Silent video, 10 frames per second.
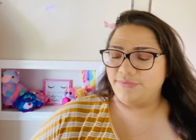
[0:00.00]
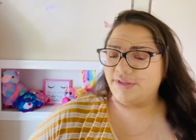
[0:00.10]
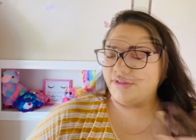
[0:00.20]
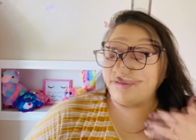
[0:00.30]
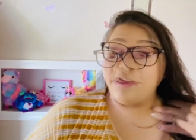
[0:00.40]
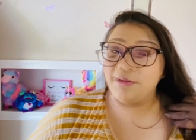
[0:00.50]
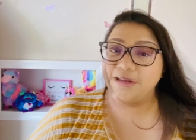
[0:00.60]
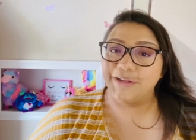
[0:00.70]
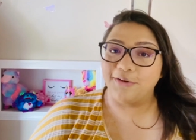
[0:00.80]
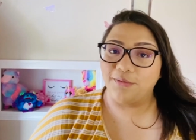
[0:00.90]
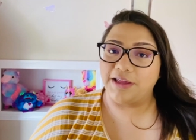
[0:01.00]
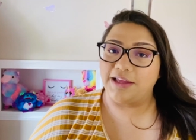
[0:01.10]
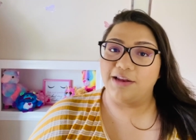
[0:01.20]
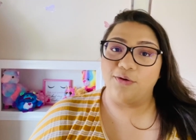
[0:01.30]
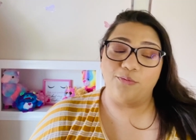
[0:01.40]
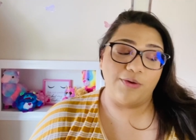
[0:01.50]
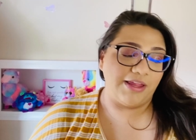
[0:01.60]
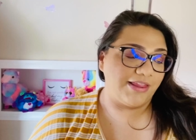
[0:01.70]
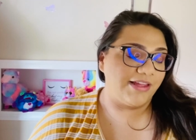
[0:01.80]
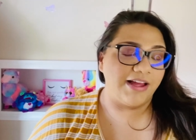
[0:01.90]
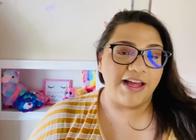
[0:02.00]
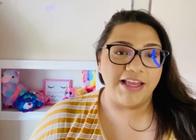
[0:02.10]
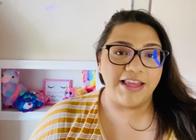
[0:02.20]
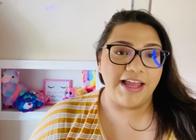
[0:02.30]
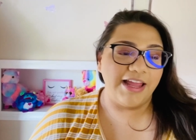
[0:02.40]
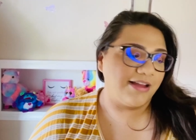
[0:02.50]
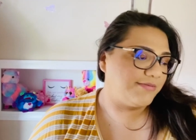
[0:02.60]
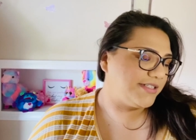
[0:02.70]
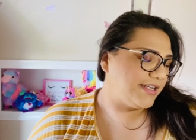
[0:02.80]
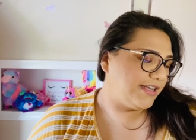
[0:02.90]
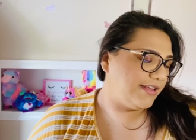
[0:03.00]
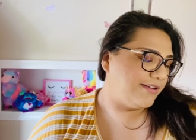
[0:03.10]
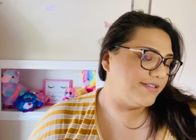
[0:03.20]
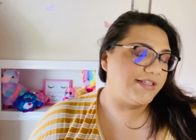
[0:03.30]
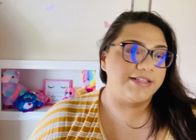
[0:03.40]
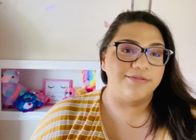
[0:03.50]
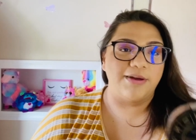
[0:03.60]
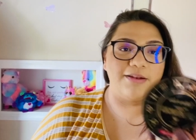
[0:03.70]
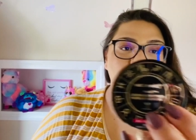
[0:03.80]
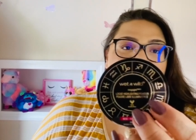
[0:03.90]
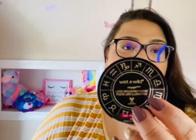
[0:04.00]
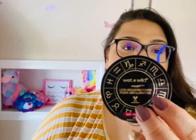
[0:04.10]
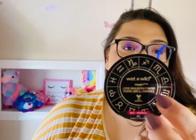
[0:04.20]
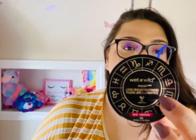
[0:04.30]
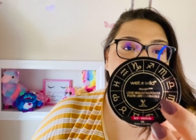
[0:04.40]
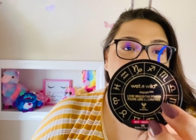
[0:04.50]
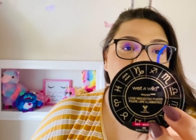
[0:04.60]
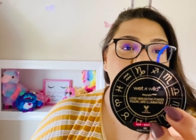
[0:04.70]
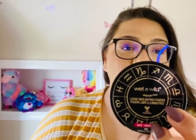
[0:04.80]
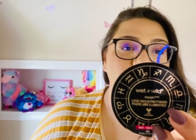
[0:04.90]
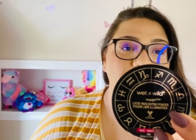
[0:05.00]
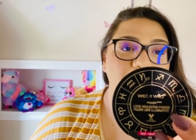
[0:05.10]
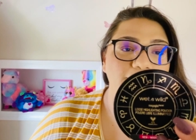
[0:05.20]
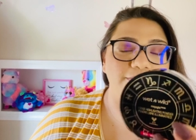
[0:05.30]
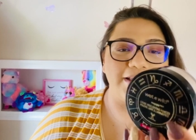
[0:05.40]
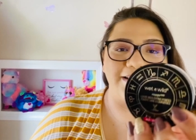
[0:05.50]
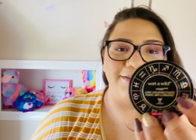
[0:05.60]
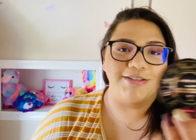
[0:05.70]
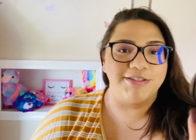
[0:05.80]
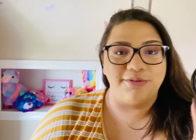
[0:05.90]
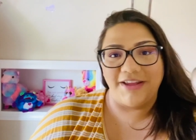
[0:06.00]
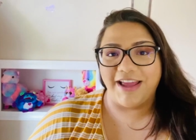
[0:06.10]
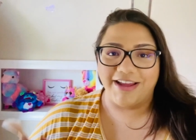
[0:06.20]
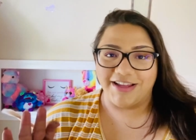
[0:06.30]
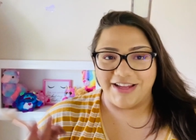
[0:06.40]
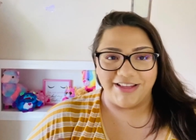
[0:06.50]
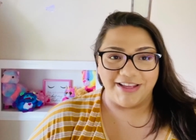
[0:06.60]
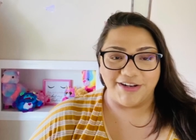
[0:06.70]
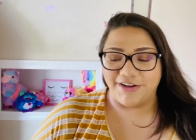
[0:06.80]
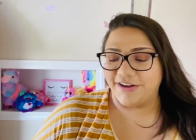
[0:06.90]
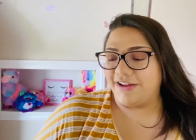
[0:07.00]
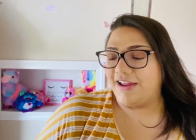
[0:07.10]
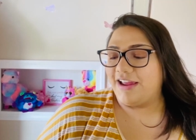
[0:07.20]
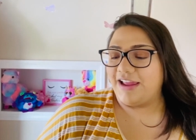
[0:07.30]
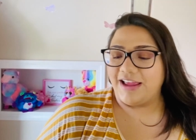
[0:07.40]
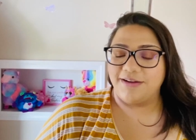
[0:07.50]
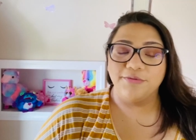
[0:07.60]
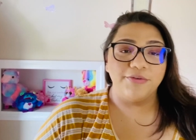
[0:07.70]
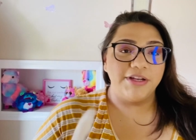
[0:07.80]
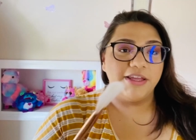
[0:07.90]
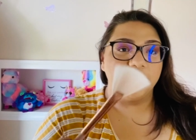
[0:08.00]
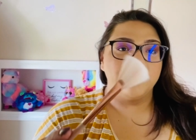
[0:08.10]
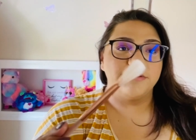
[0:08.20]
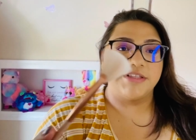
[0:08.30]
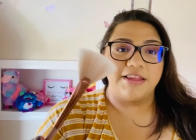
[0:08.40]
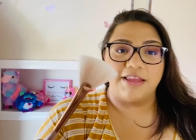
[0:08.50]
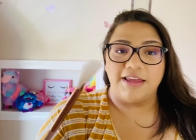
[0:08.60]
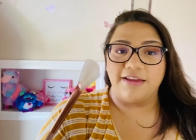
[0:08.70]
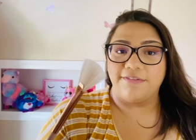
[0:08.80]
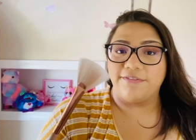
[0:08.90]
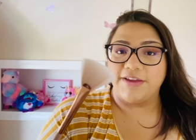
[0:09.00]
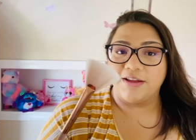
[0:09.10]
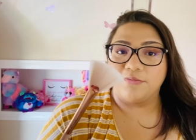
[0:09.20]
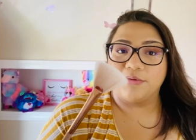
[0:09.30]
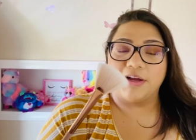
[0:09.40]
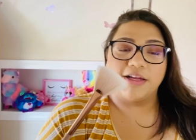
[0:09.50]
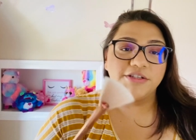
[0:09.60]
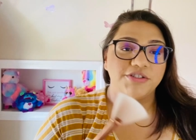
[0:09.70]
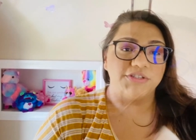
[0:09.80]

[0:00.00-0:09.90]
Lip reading: Now I'm going to go in with highlight. I'm just going to use this Wet n Wild Mega Glow like Zodiac highlighter, and I'm going to use the fan brush.